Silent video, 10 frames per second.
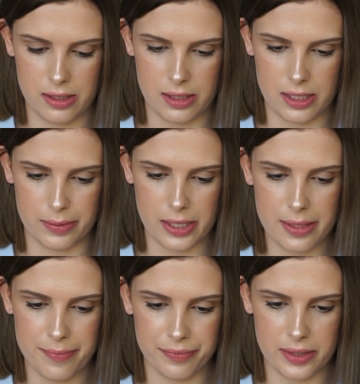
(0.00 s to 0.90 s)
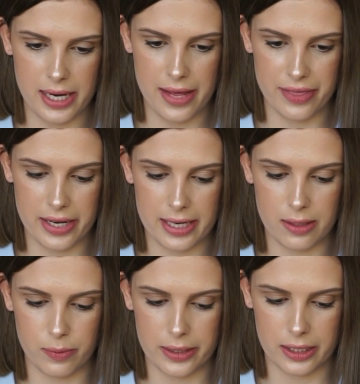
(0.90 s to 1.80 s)
There we go. And
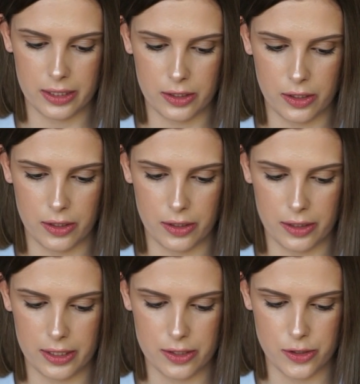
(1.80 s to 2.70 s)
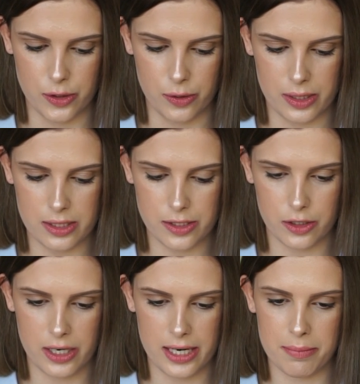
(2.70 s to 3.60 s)
then we're going to go into
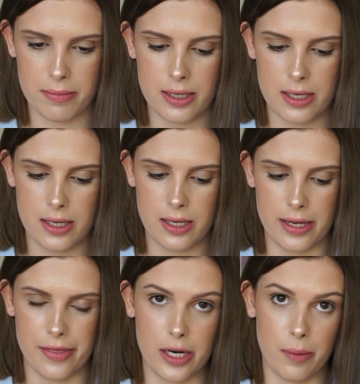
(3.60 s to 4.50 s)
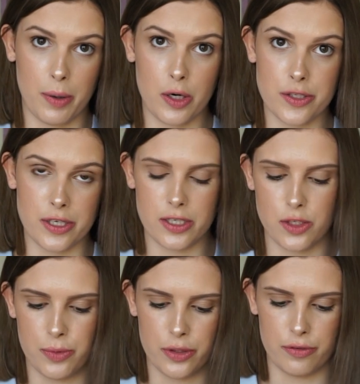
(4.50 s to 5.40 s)
Instagram and then post it
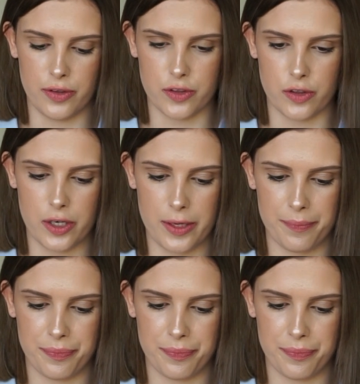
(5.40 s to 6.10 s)
to put the filter on it.